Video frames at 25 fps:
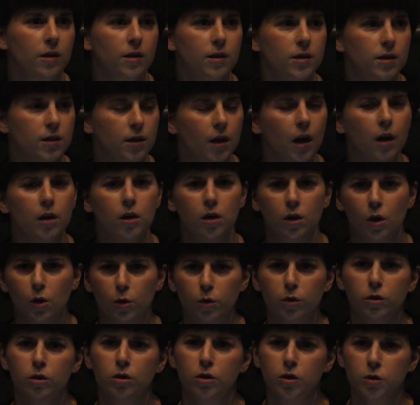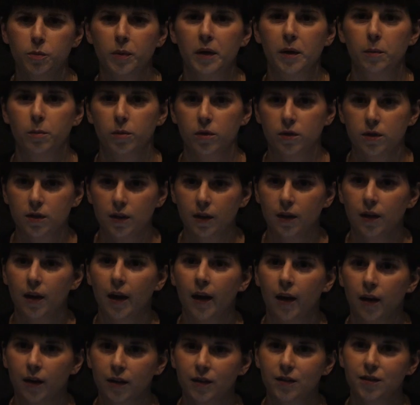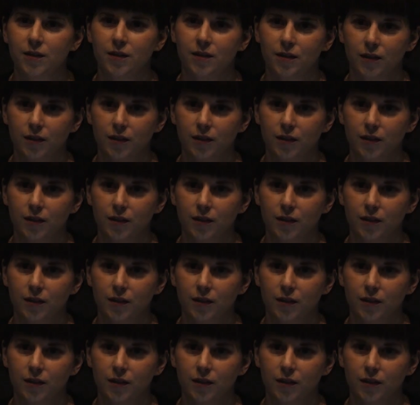It's not, oh, the newspaper said X.